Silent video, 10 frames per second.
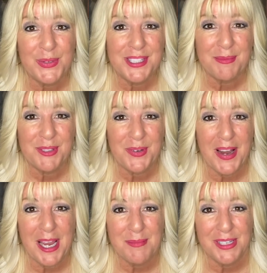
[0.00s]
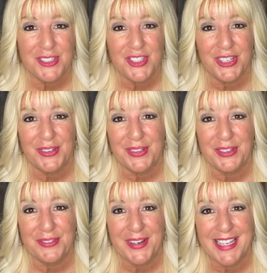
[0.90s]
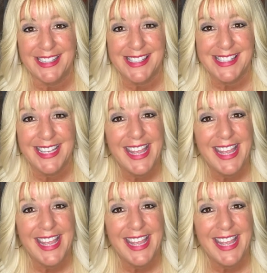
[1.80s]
subscribe, and share it with your friends.